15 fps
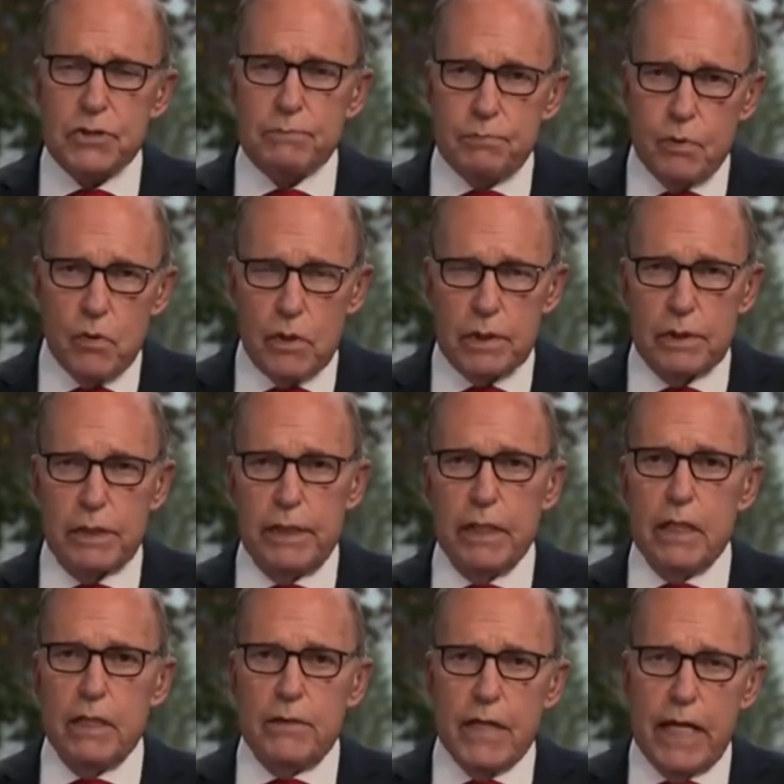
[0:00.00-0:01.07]
importantly,
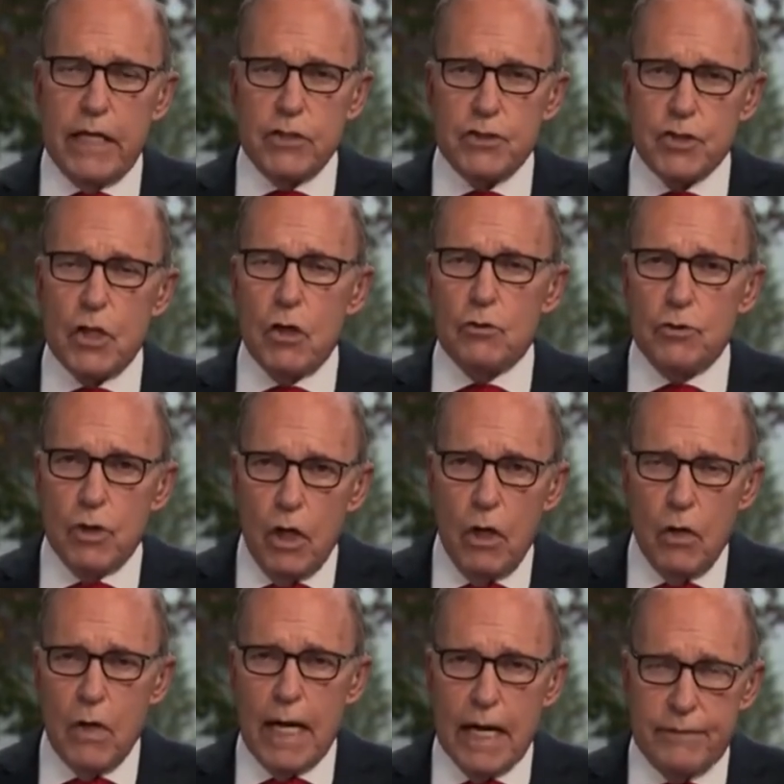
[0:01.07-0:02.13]
they show
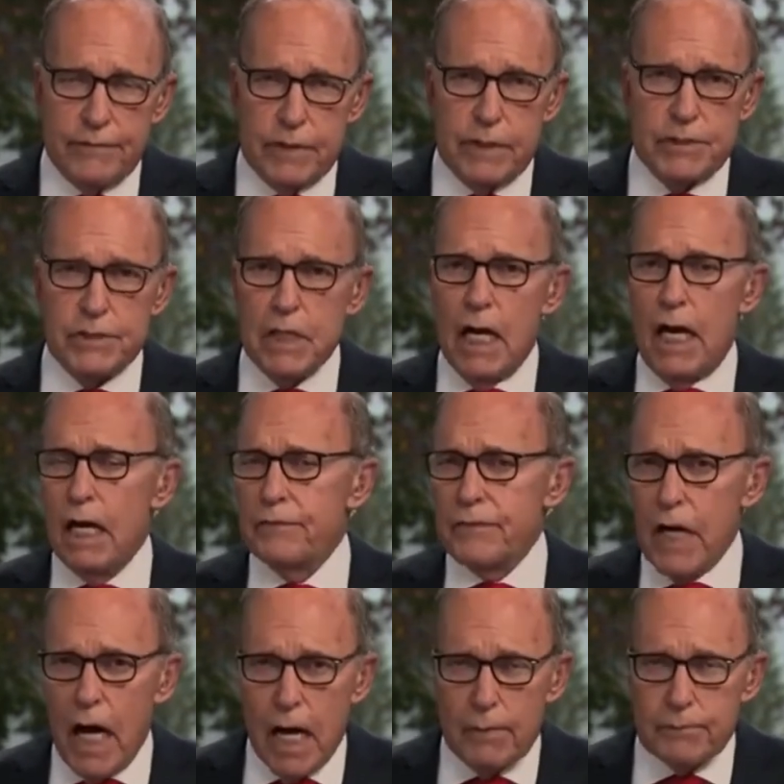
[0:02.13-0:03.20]
no evidence of
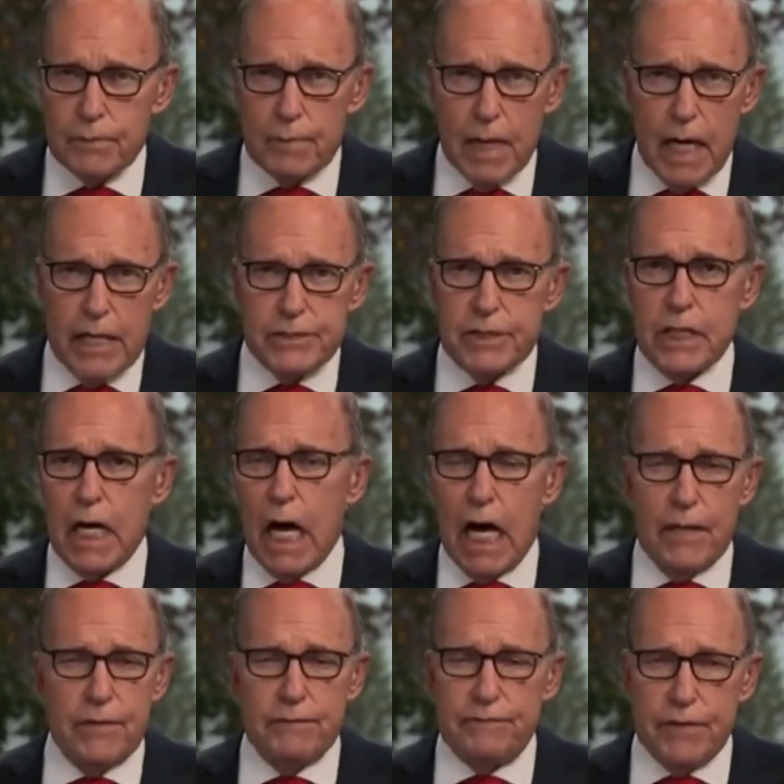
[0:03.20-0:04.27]
compromising
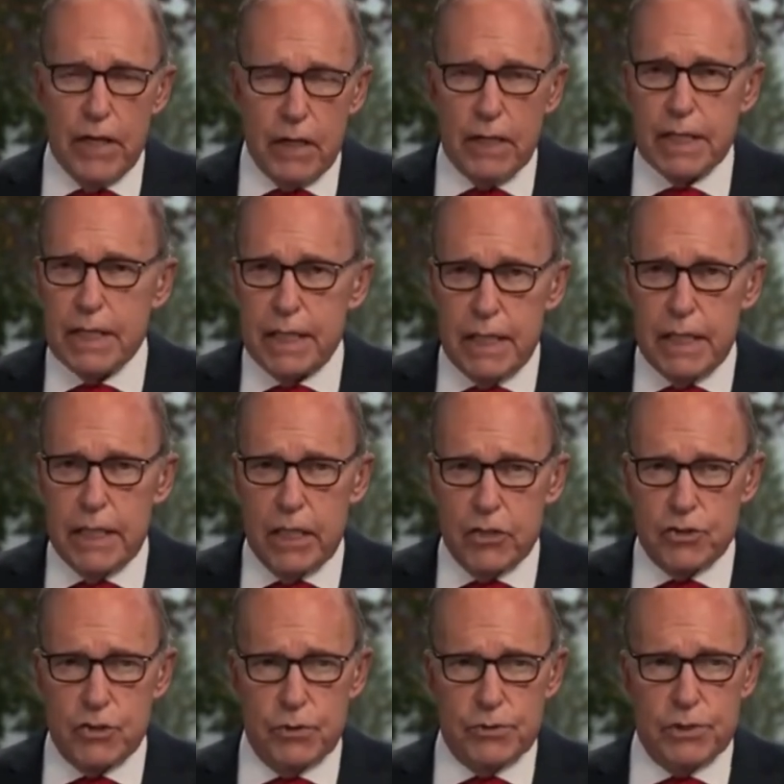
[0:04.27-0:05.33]
on the very key
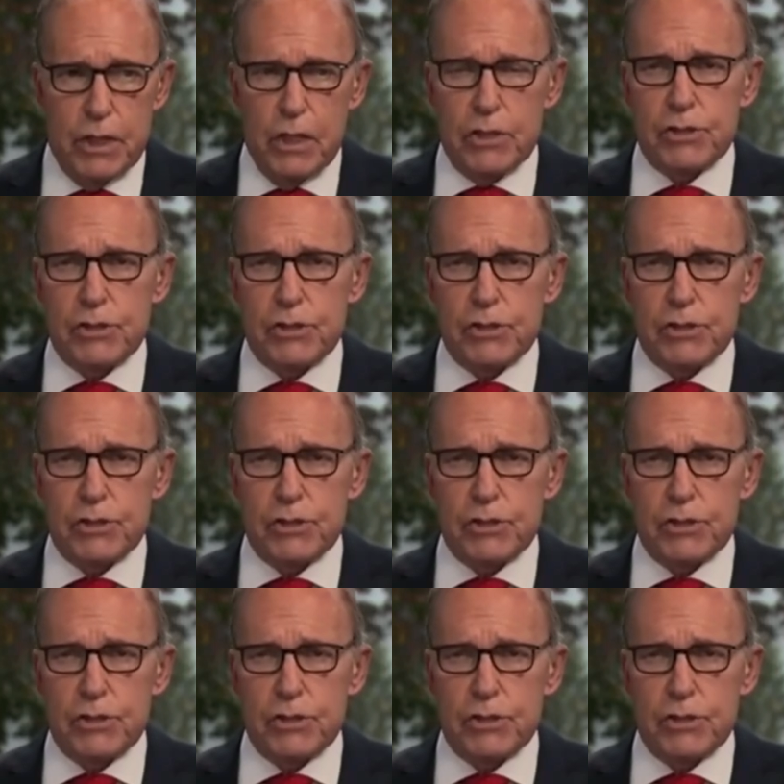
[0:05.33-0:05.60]
issues.